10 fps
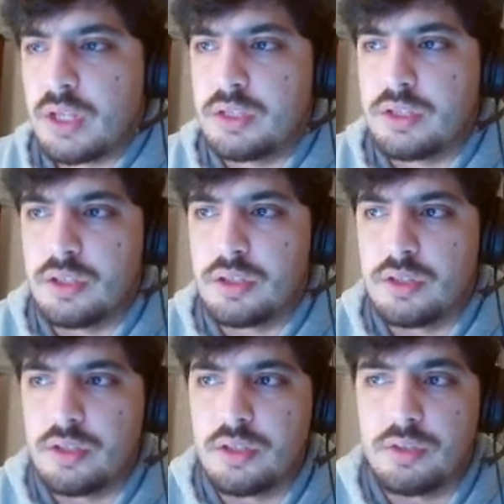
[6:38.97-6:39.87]

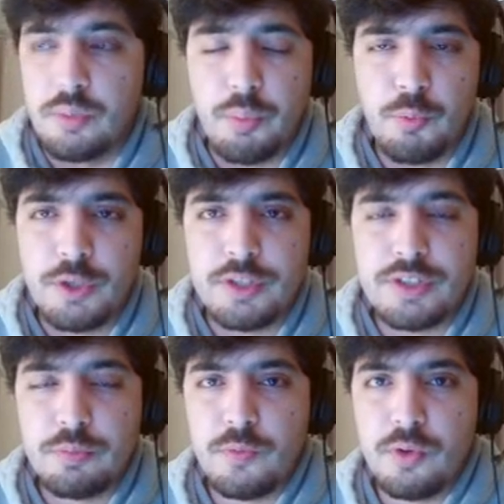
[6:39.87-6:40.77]
And remember what I
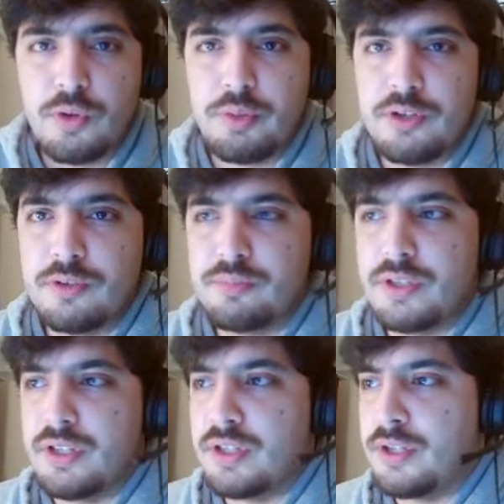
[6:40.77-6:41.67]
said before about
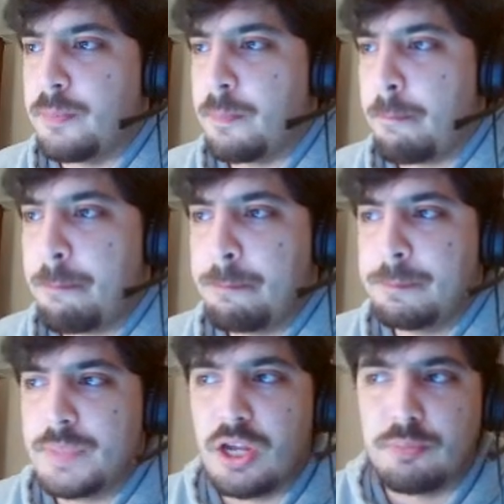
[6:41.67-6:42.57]

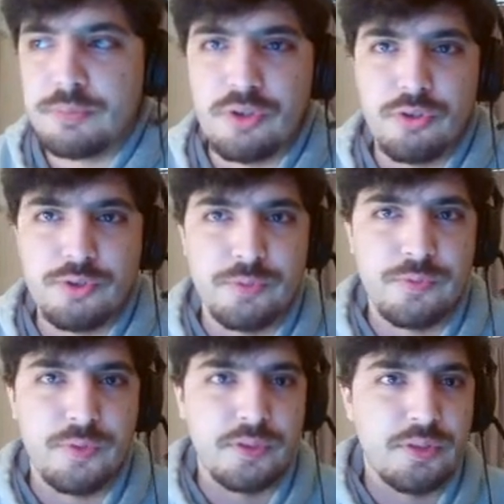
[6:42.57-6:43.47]
the arms crossed in
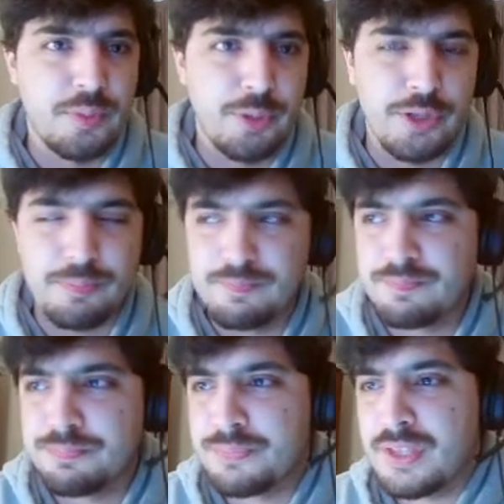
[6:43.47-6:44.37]
front of the body?
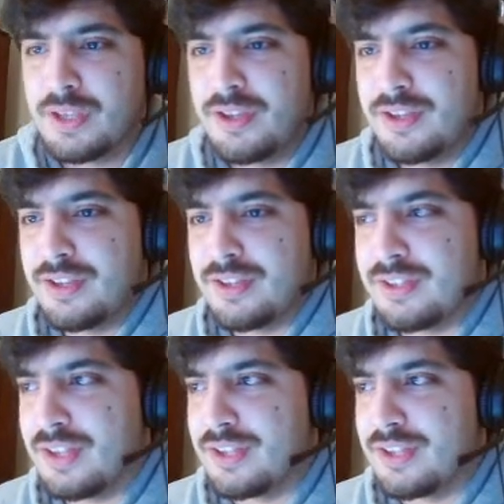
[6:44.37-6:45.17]
Yeah,